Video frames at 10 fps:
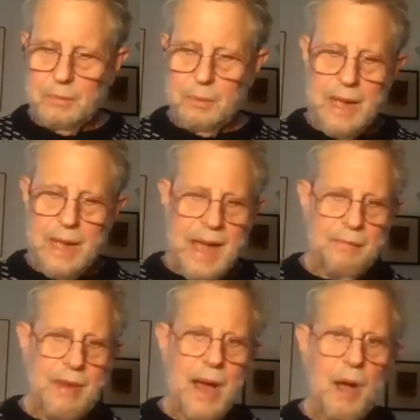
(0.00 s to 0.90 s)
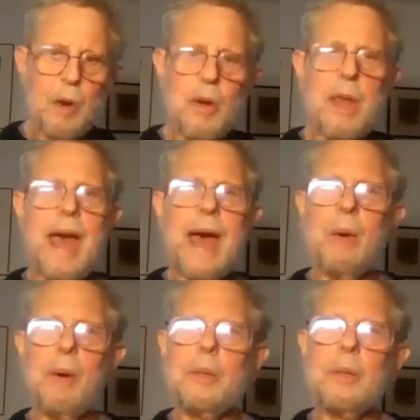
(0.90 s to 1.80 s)
for a half hour, an
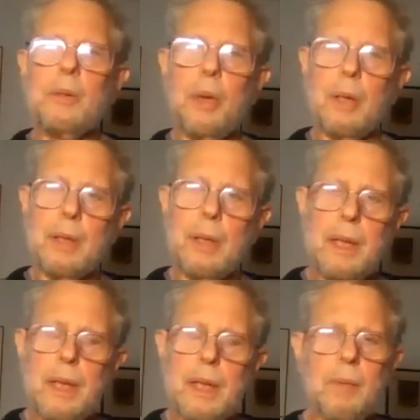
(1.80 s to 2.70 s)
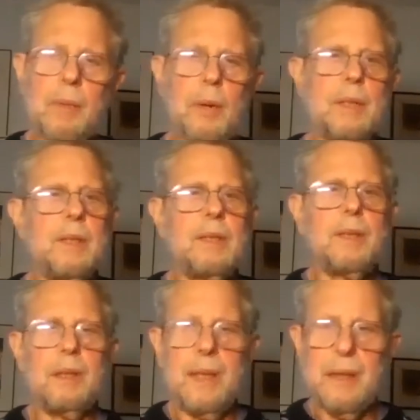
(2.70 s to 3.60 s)
hour to work. I wanted
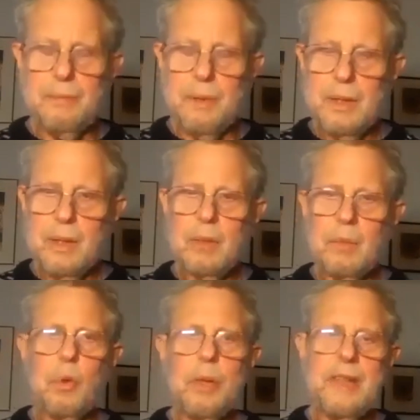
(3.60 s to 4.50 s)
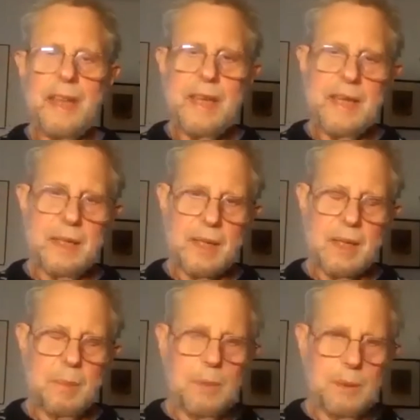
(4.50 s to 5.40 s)
to live within a
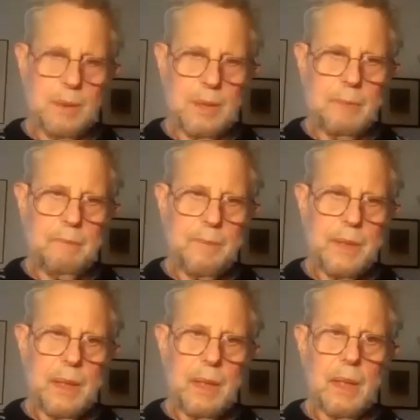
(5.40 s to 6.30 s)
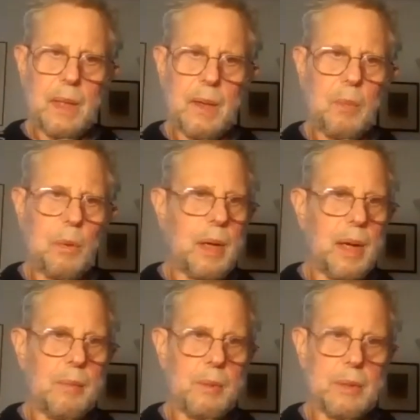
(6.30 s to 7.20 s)
community
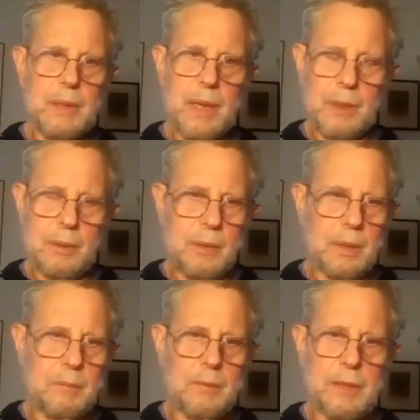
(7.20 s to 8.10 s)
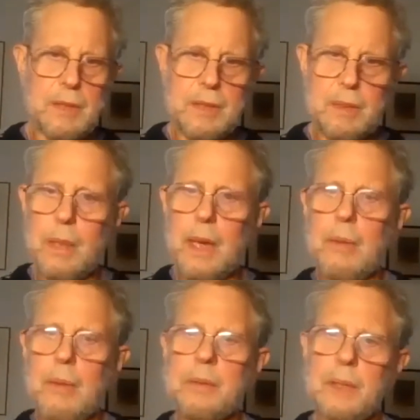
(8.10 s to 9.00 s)
where I was not only the physician,
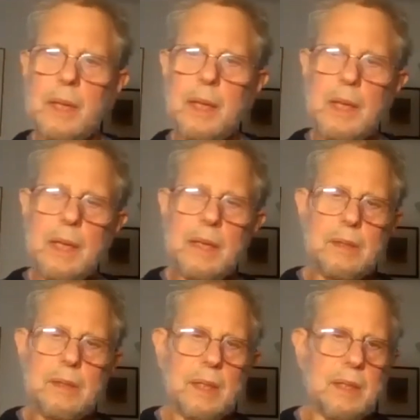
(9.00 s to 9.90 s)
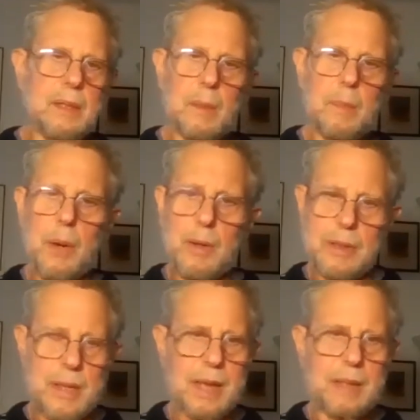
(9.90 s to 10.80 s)
but I was a citizen, a
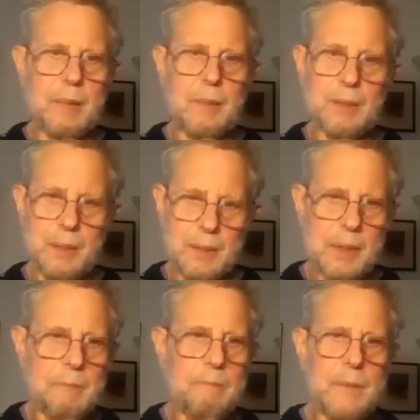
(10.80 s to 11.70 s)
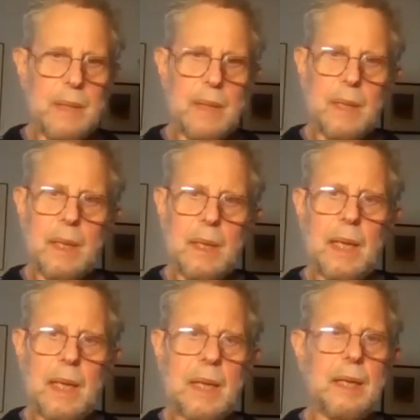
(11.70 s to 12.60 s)
part of that community.
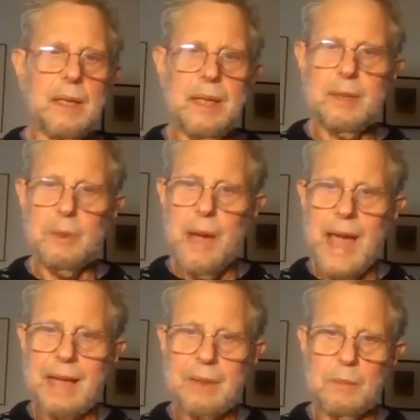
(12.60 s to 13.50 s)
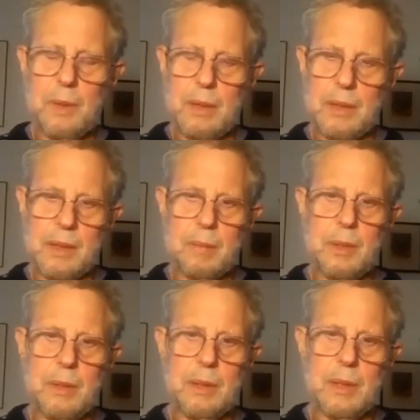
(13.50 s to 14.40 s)
And I could interact with the
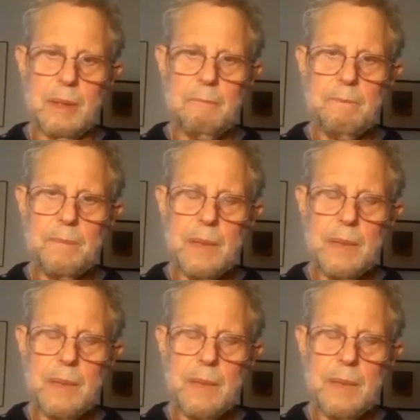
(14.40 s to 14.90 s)
community,